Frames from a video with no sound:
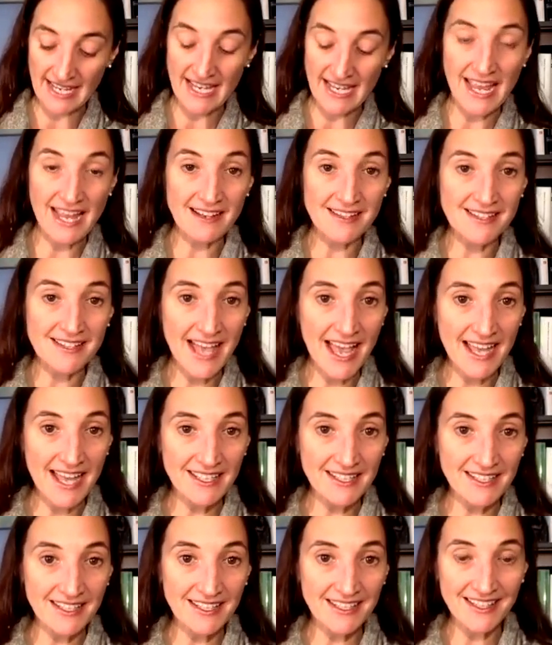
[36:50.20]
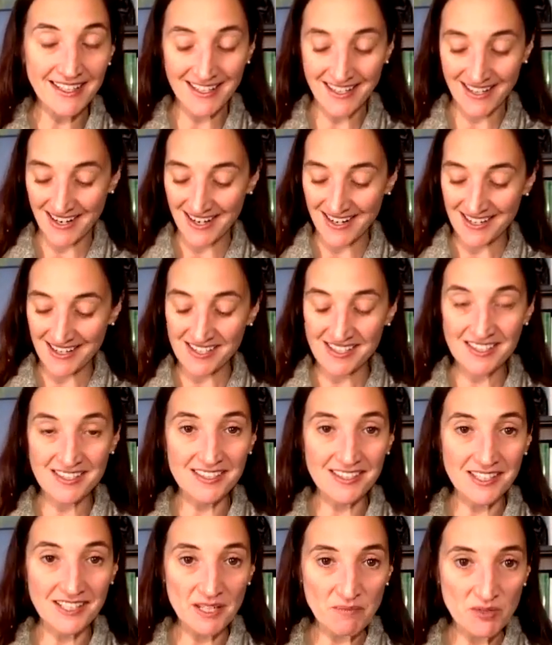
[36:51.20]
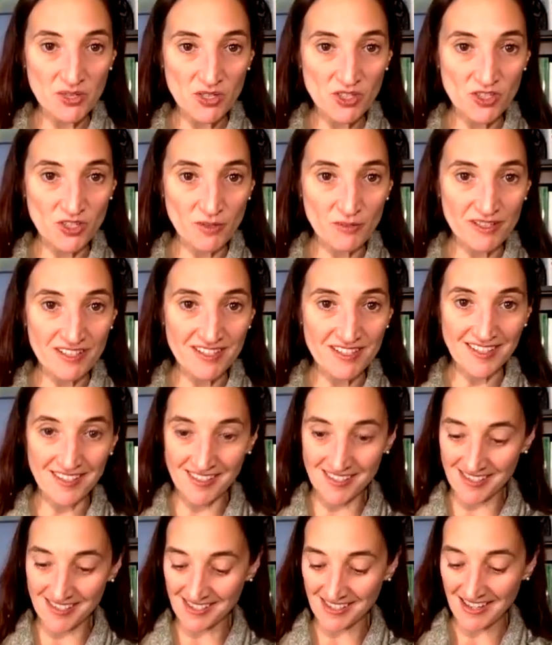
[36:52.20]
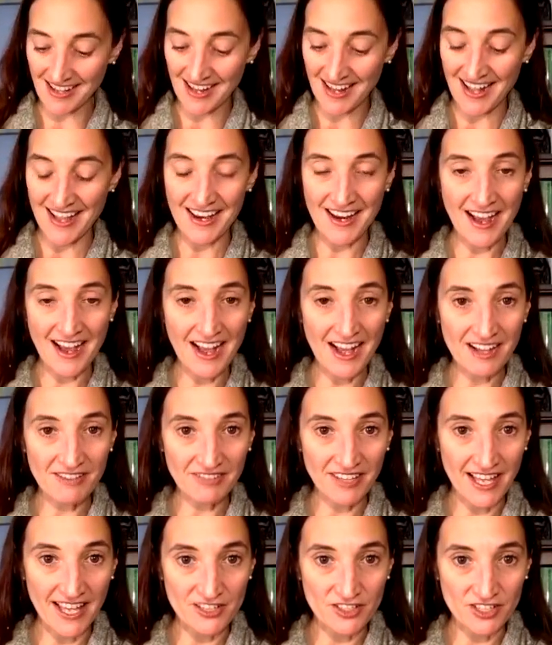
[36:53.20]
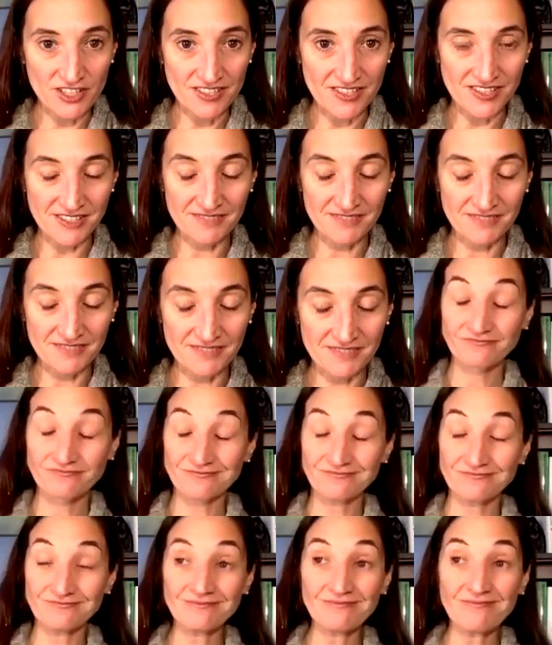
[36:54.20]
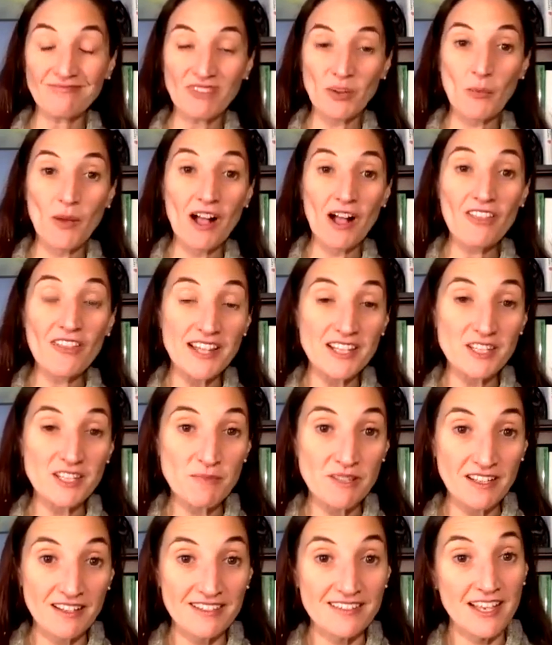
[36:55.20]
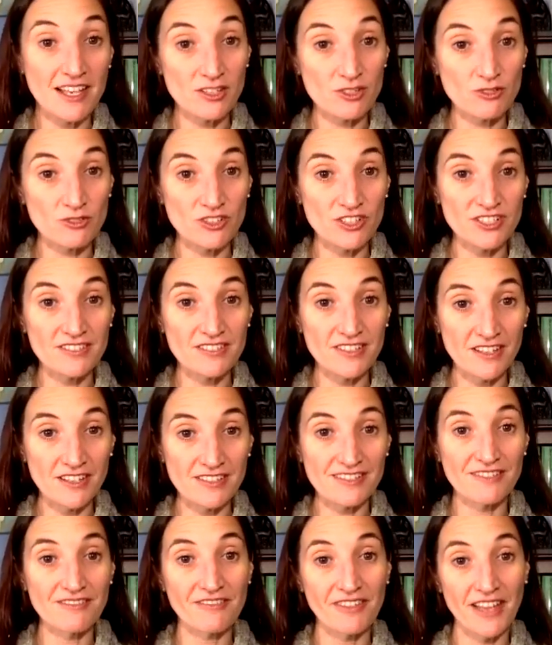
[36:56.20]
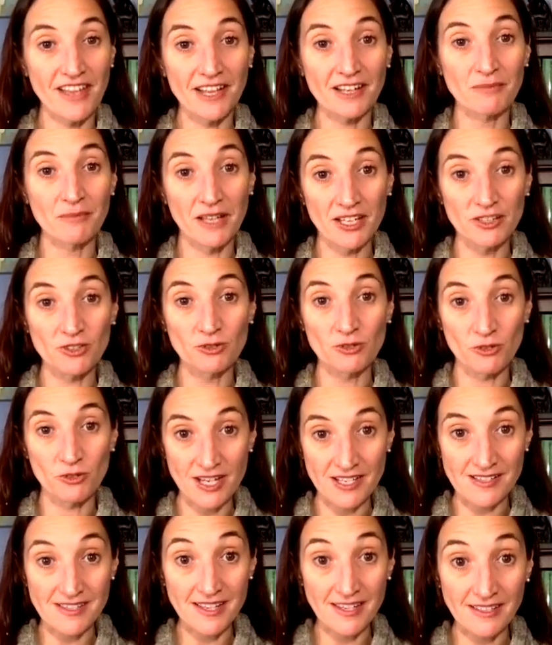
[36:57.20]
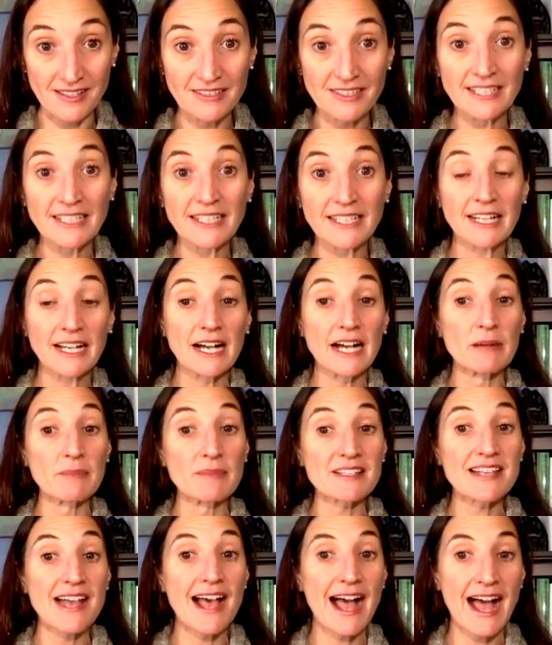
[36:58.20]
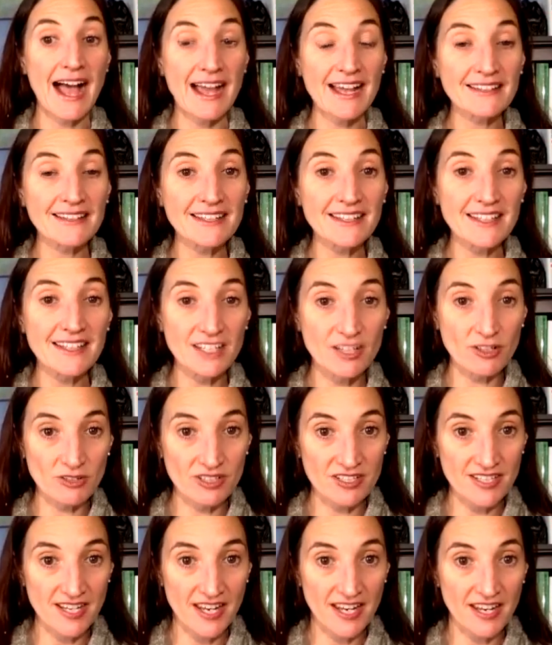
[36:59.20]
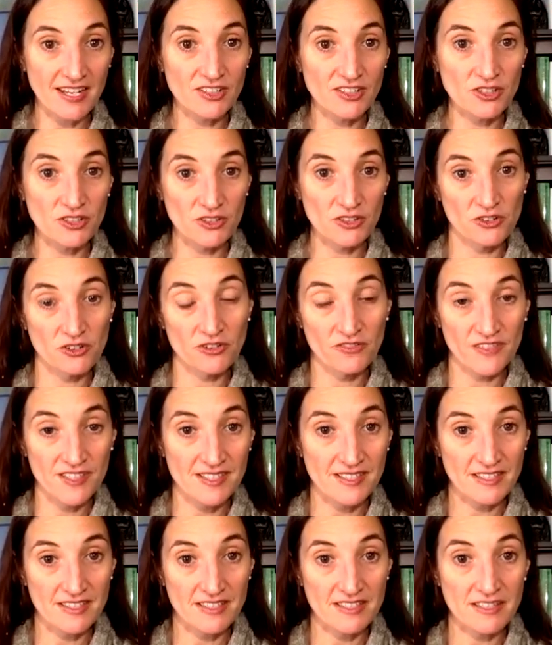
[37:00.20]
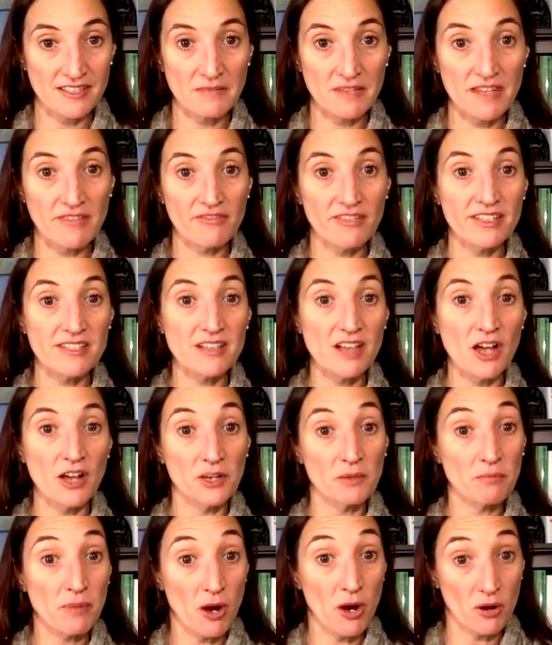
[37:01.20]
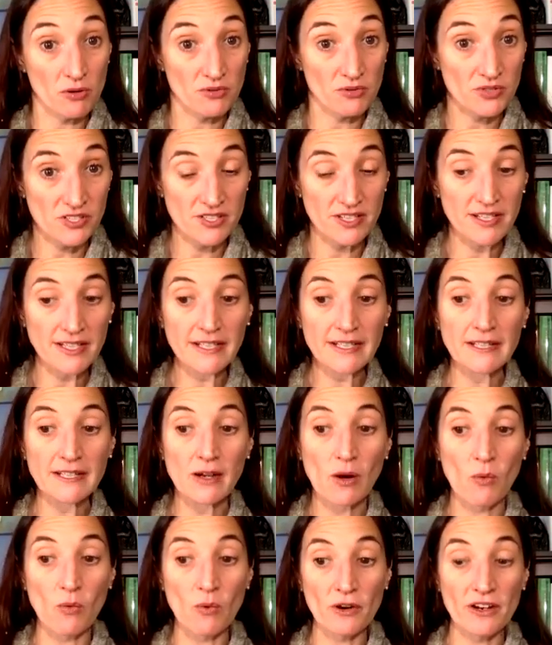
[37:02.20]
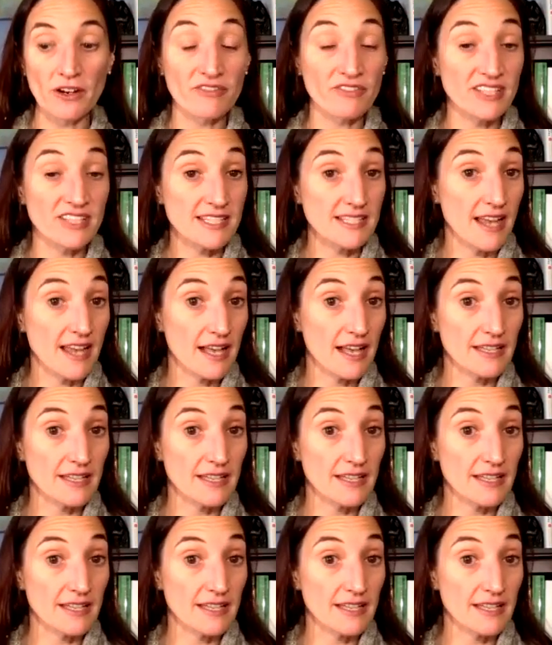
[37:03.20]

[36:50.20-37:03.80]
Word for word: Anxiety, sleep disturbances, and hot flashes. Well, that's because estrogen does, in fact, make you crazy. Um, it's highly irritating to the nervous system if it's unopposed or if it's not